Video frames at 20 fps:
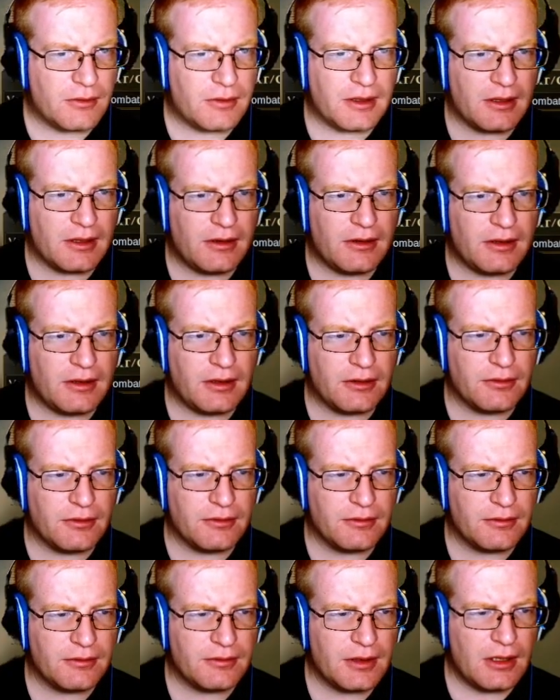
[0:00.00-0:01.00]
End the
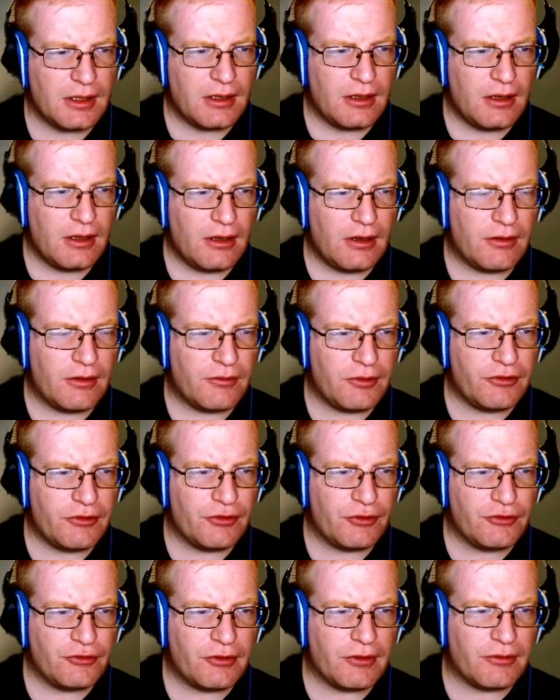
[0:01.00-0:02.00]
year.
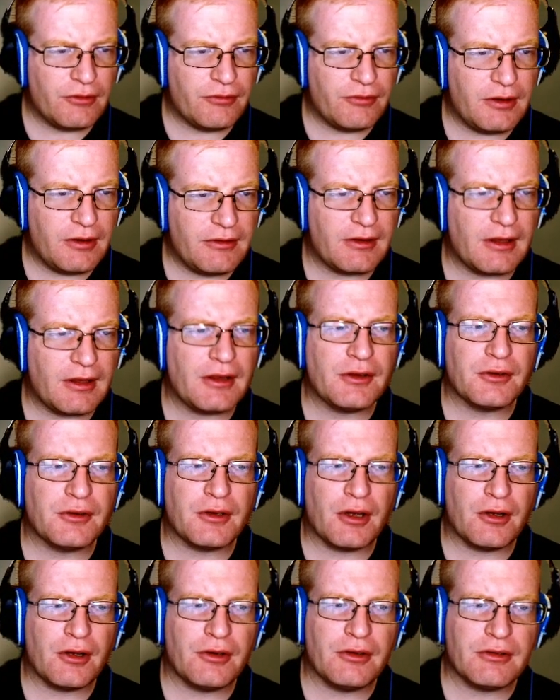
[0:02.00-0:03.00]
Research of the Free Settler
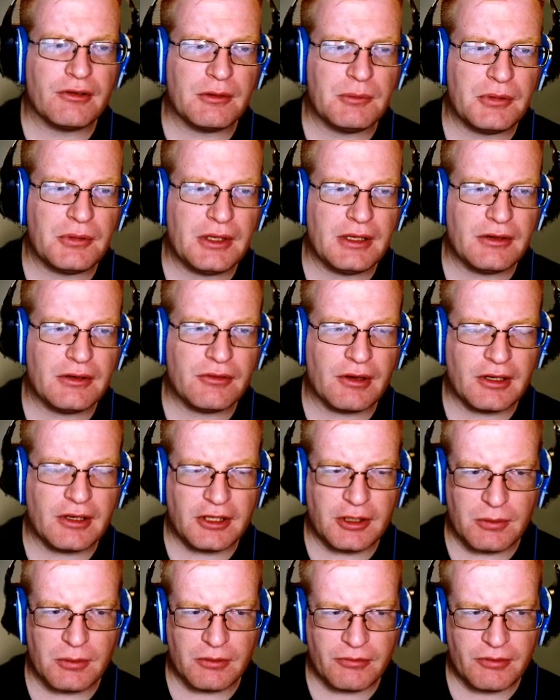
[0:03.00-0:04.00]
card is complete,
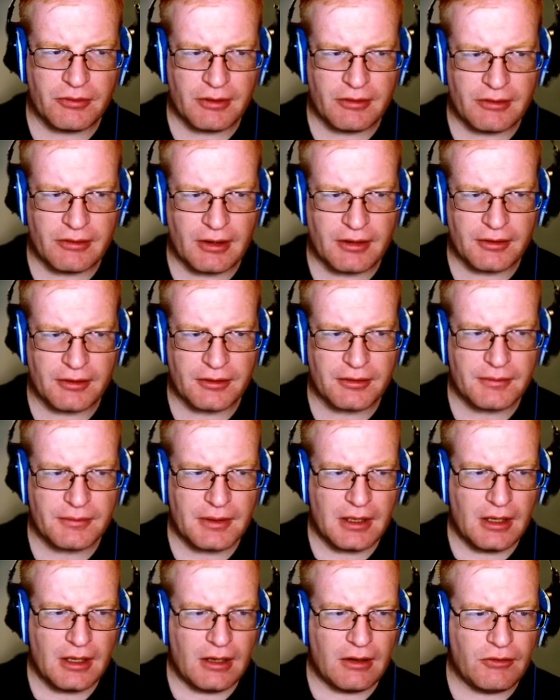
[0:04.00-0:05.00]
granting you a Free Settler.
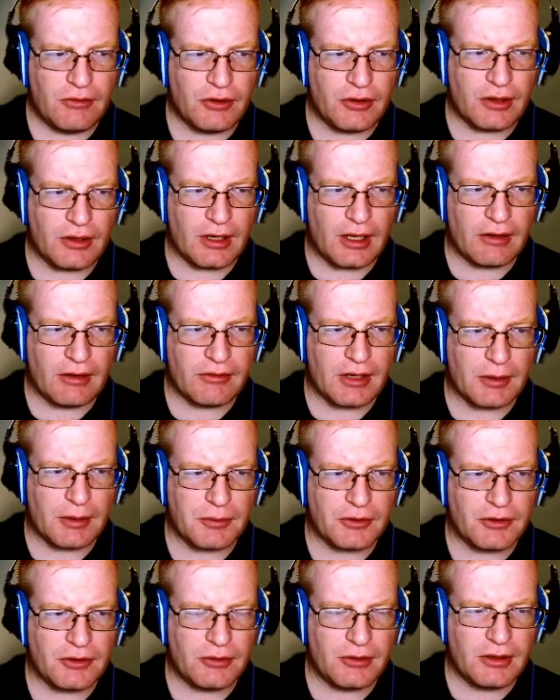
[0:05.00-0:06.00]
If you do not have an
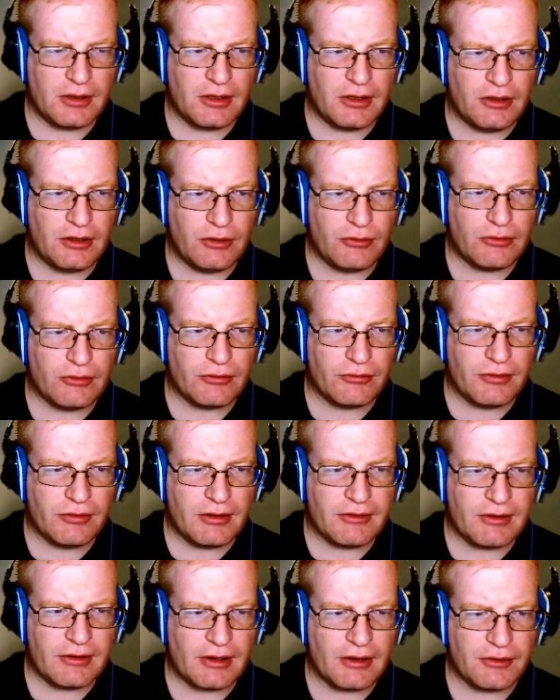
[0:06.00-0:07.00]
opportunity to use your Free
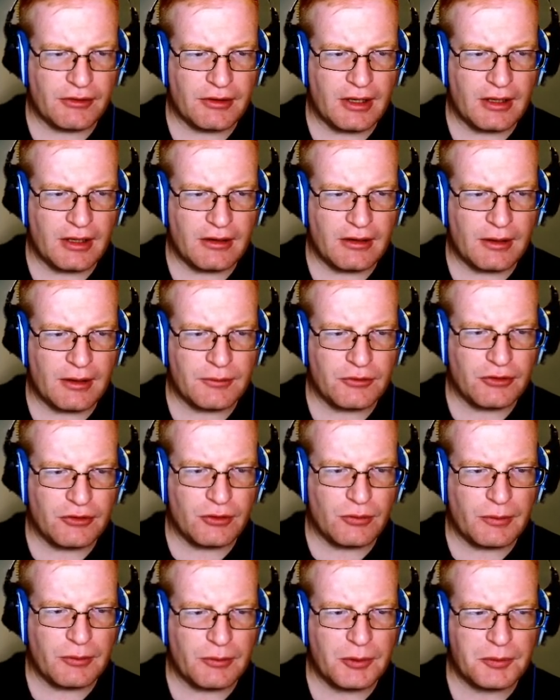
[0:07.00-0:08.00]
Settler yet, I'm sure
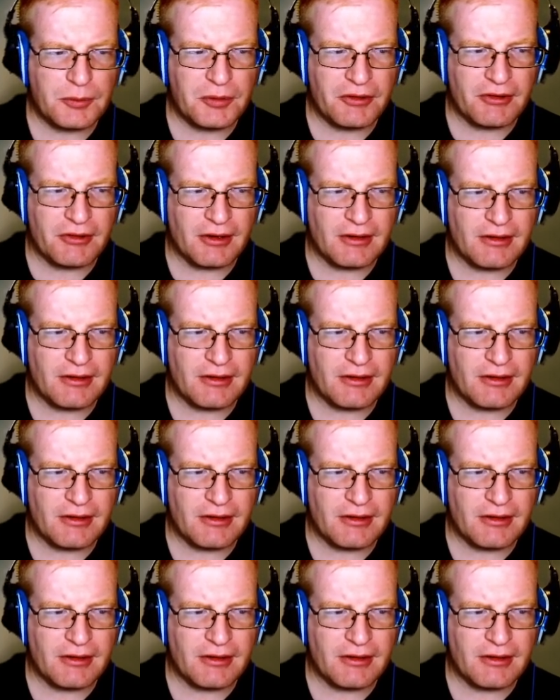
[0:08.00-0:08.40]
one will present